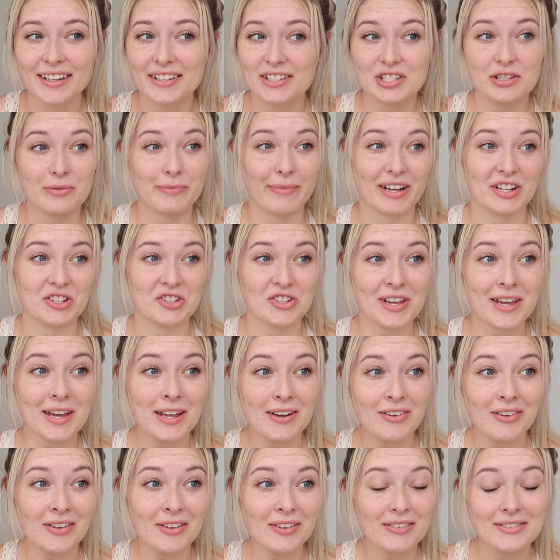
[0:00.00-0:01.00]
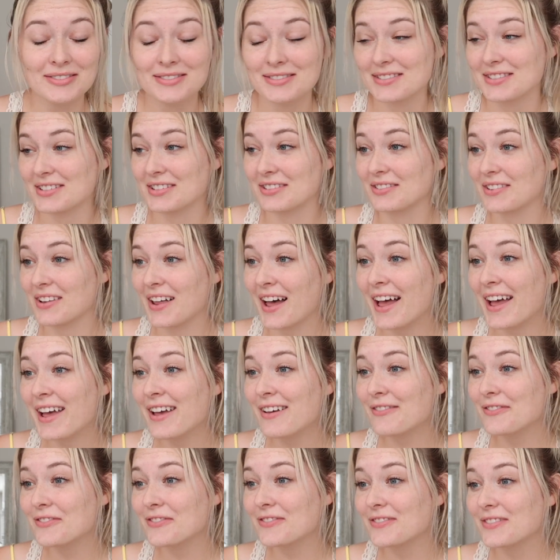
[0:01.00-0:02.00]
to my channel, to
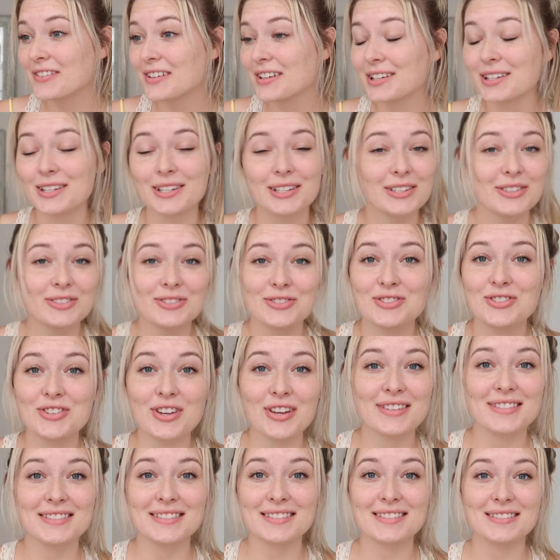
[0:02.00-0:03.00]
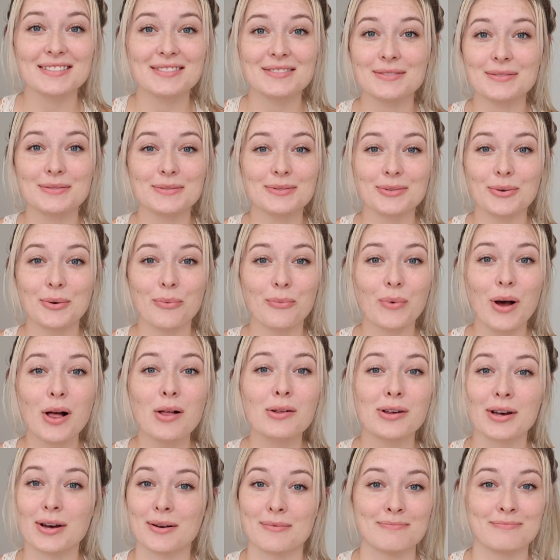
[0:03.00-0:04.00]
life. Just
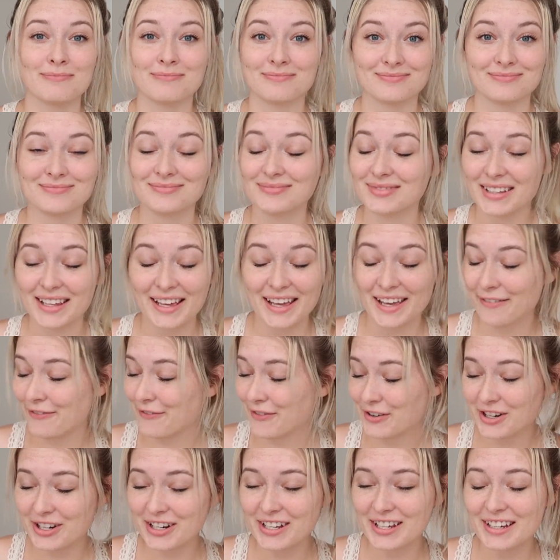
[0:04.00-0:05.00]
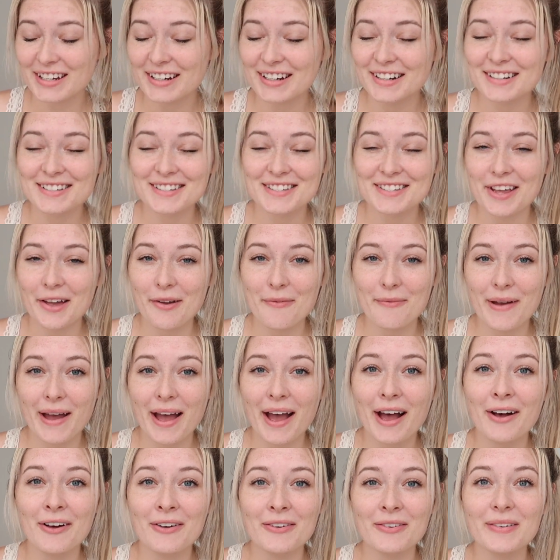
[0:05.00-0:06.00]
welcome. If you're here
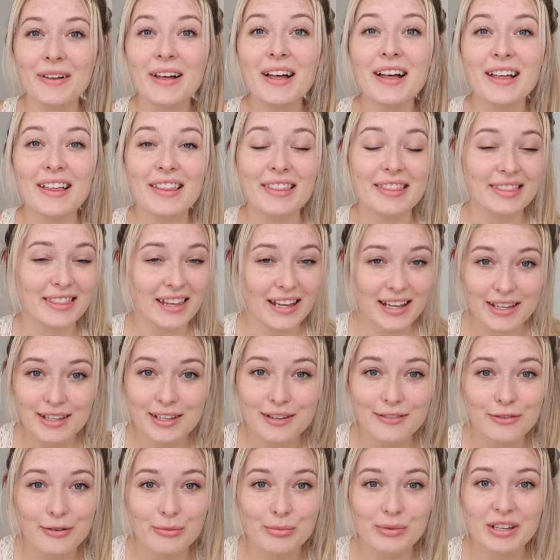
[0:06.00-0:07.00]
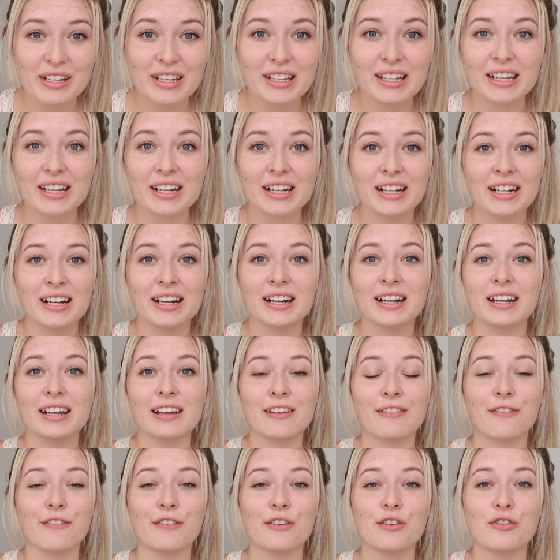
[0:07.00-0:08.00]
somehow, thank you for being here.
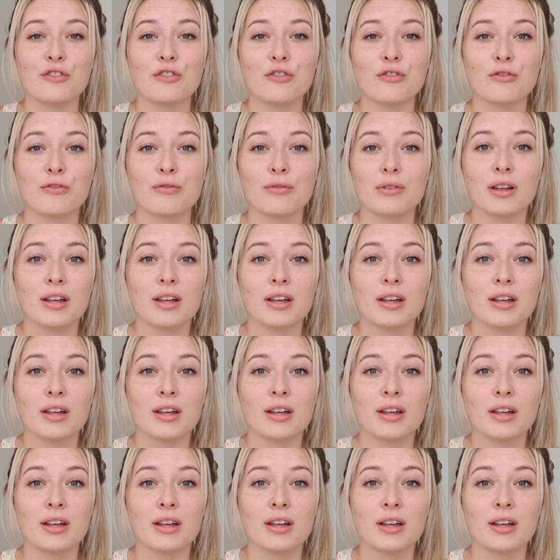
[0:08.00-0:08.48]
If you've